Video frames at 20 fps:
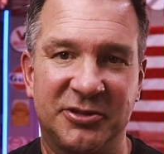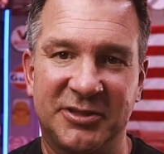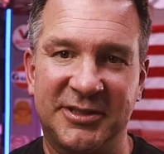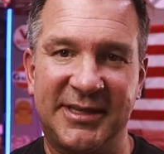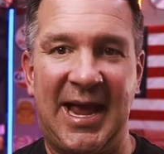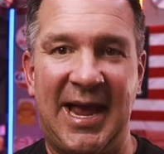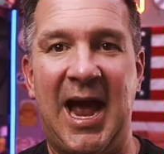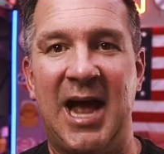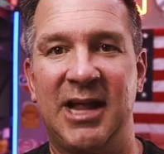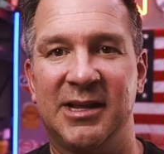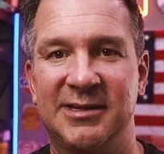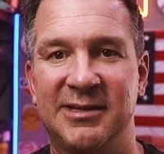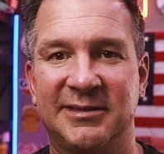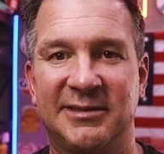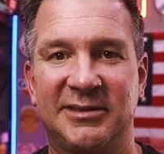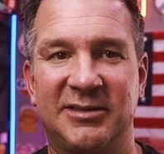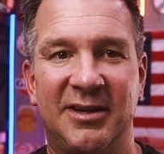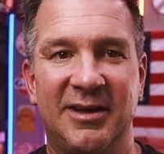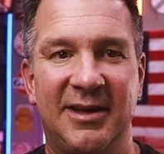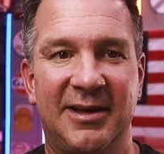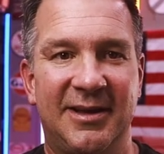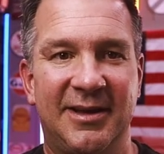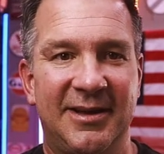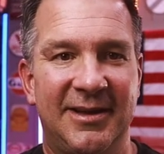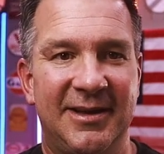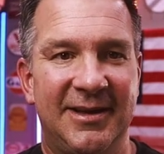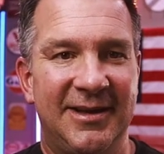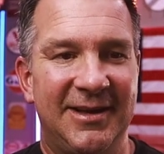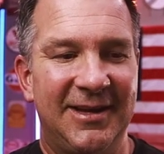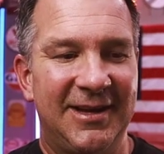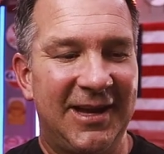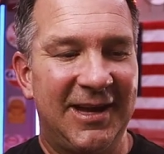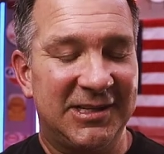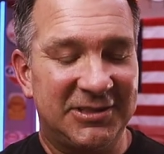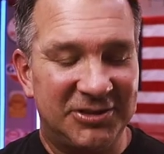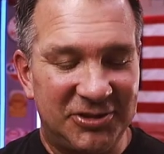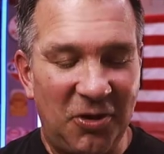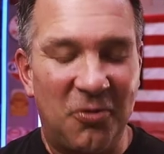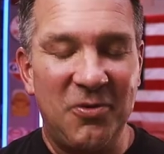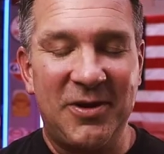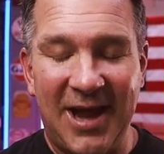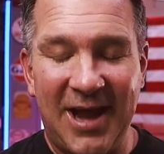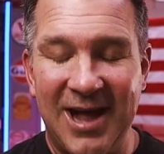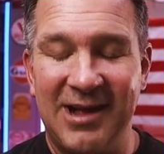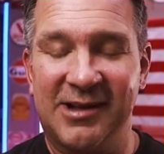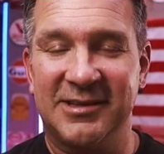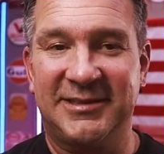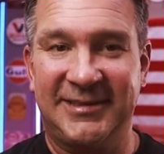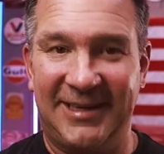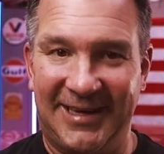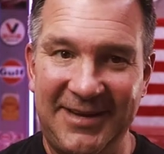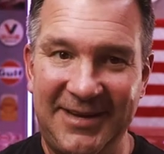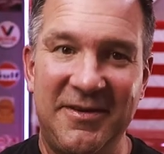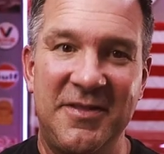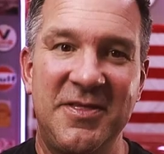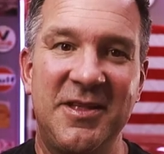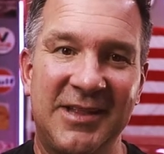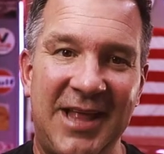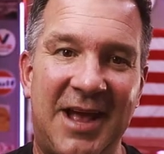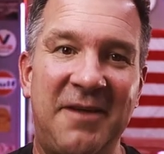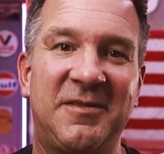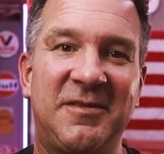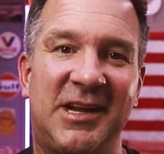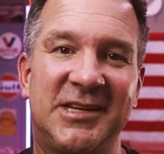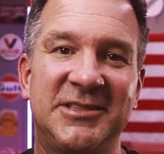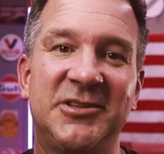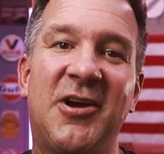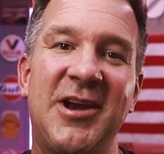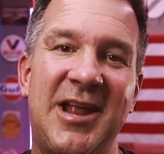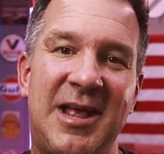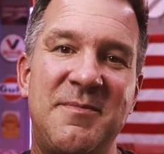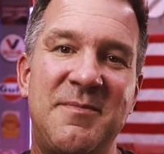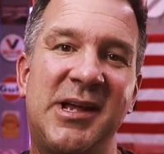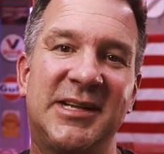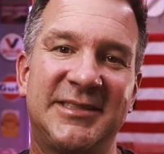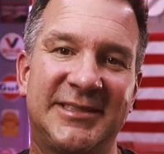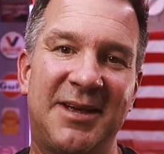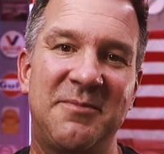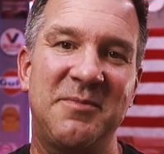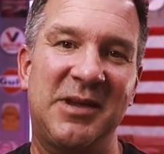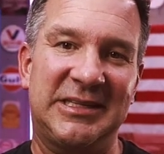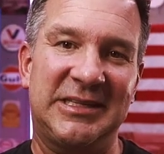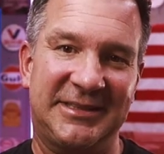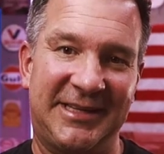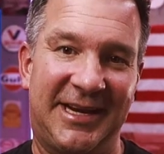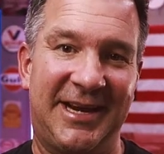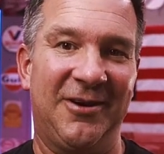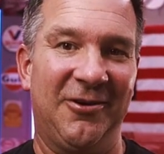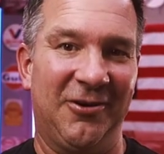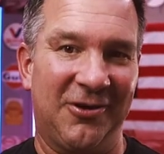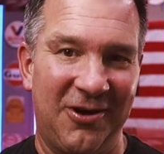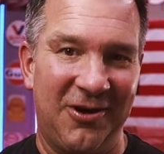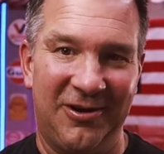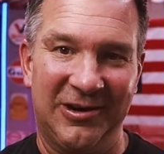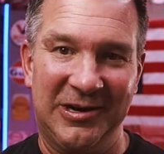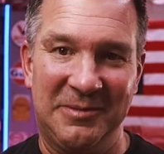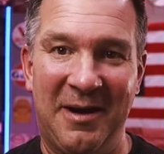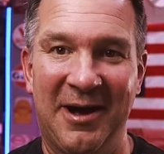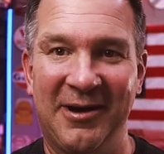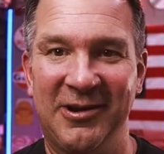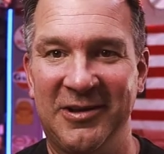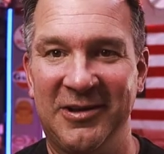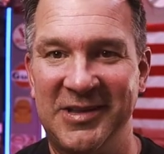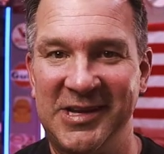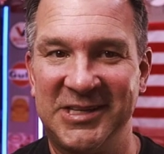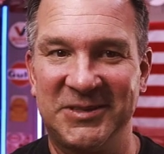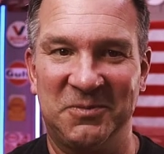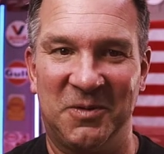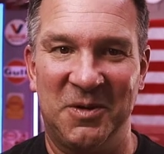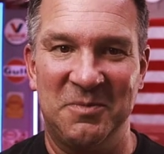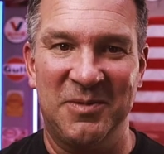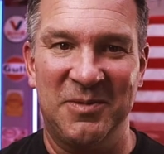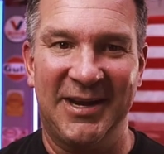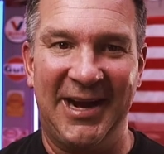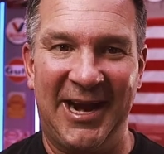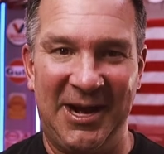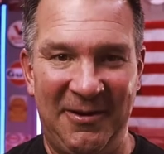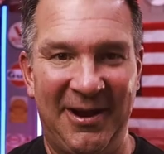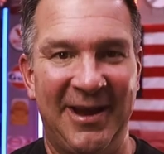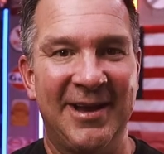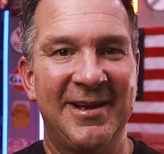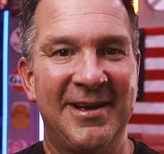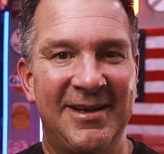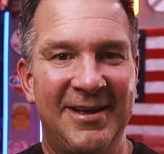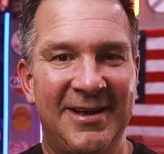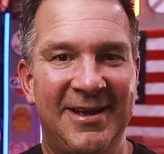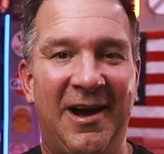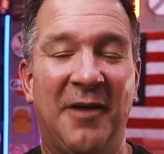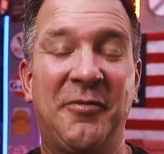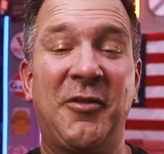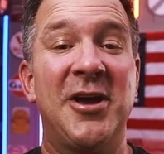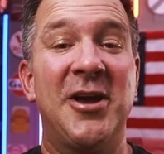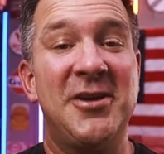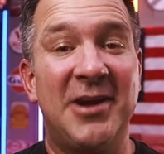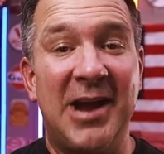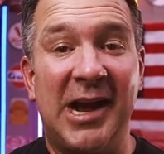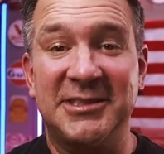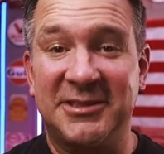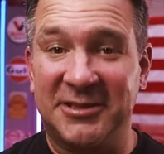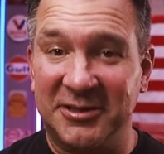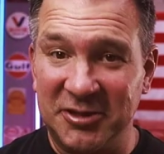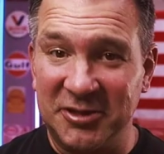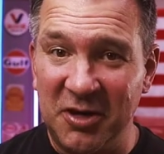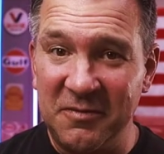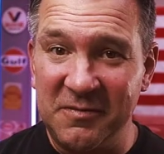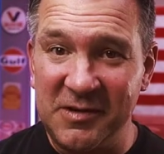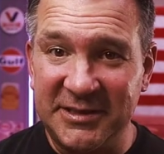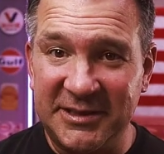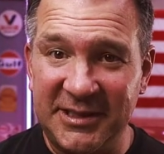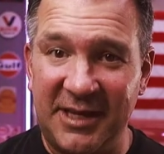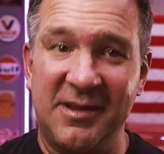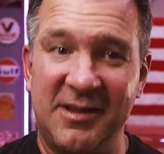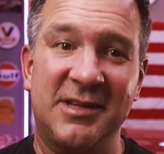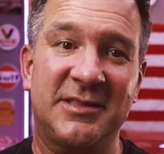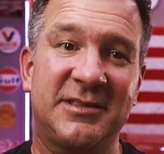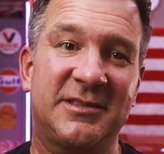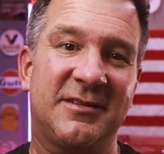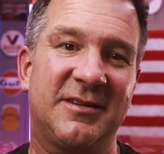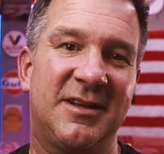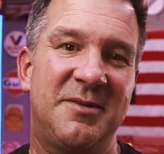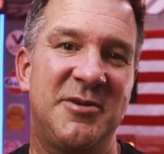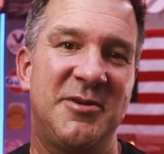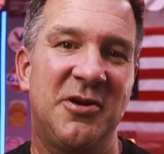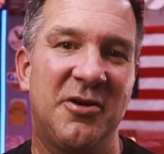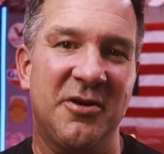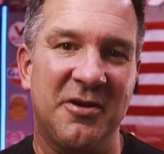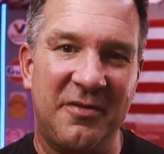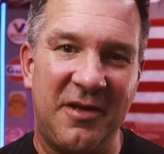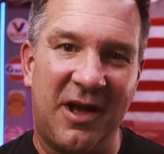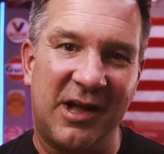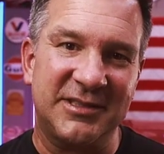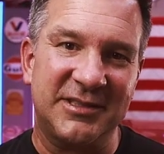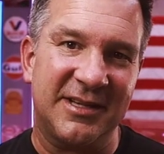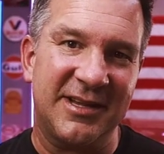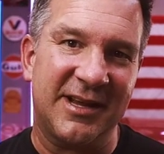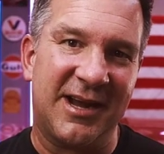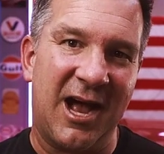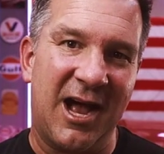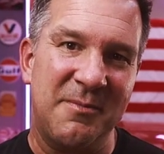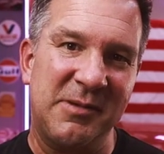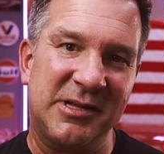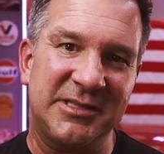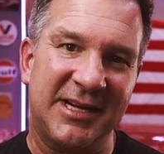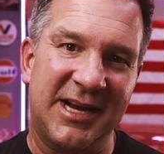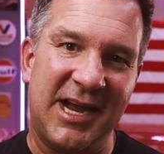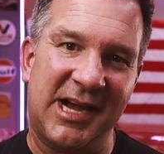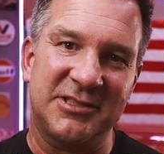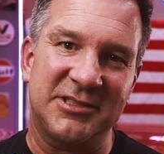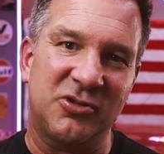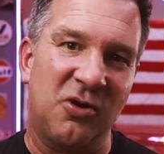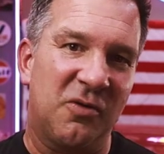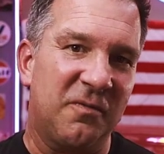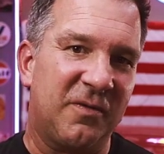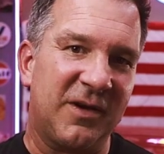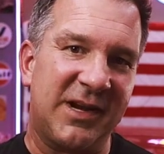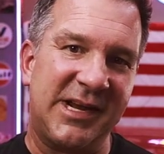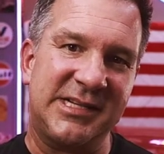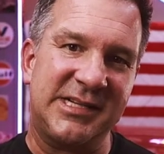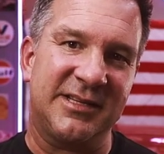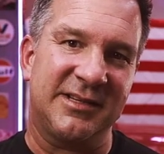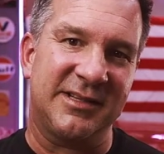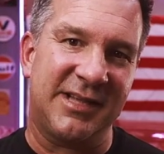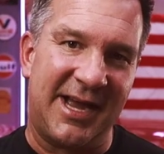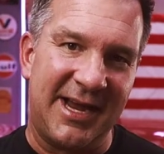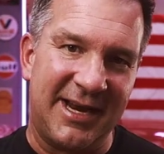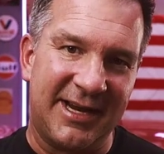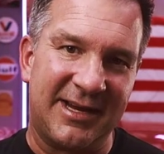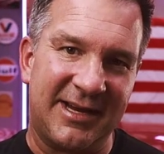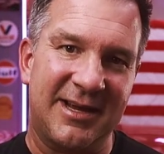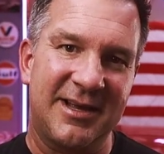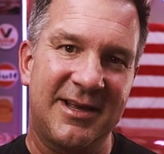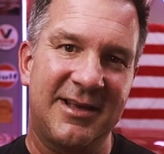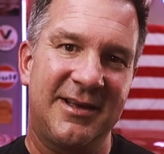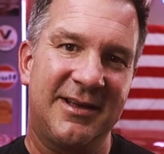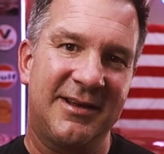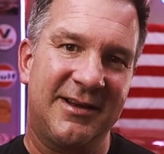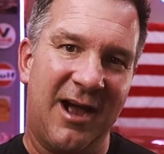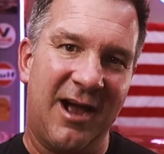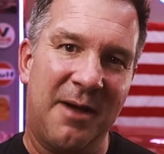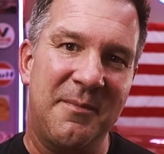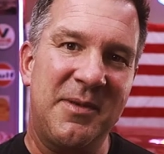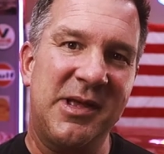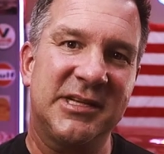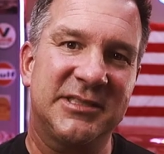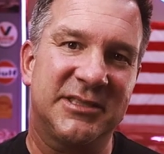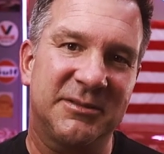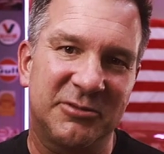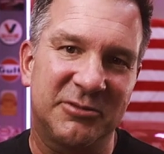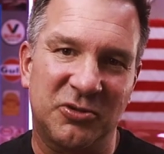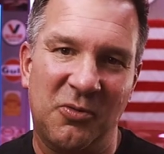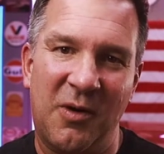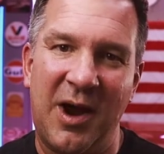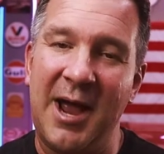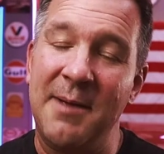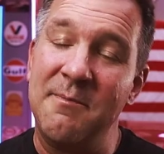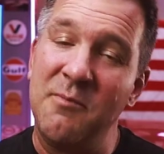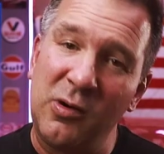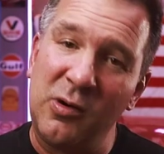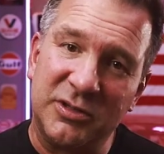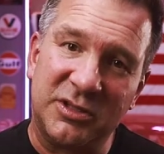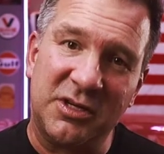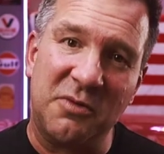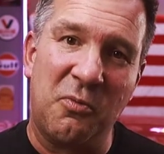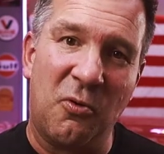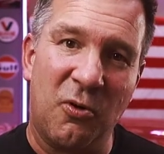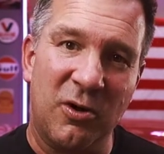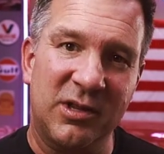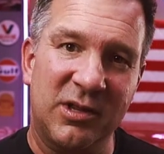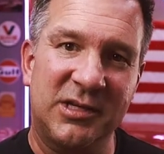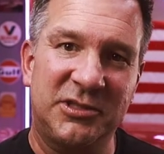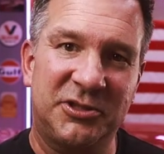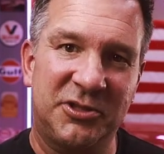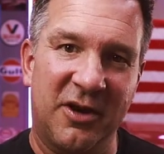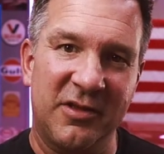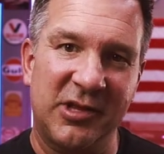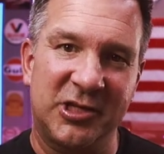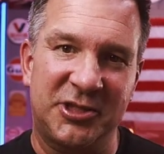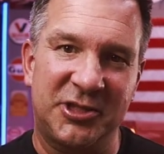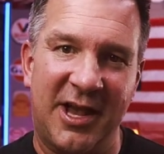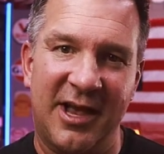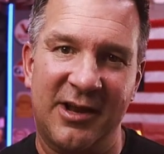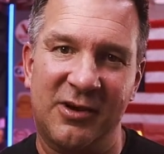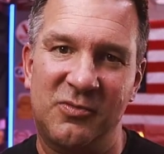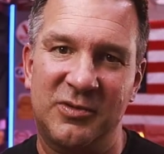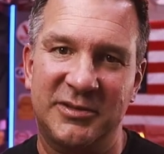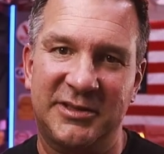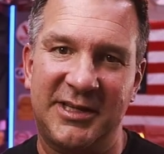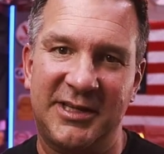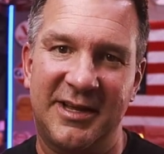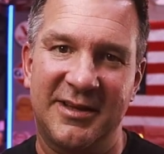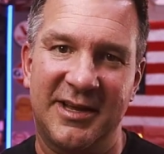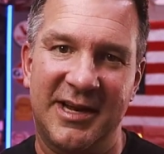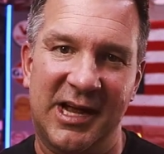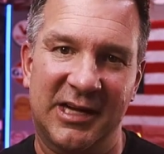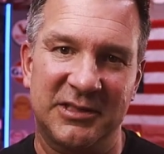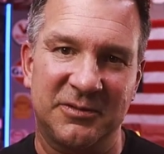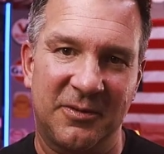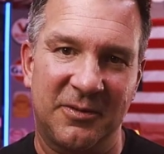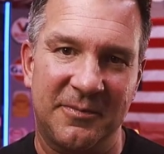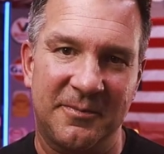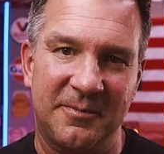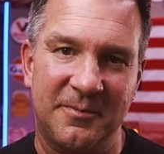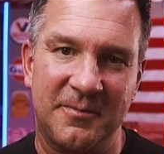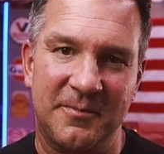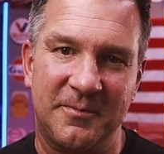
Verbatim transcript: just callous. It's so callous that even the lefties on MSNBC are calling him out on this one. But anyway, I thought you guys deserved to see this. Let me know your thoughts in the comments. And guys, don't forget to like, comment, subscribe. Most importantly, share the channel. We'll see you in the next one.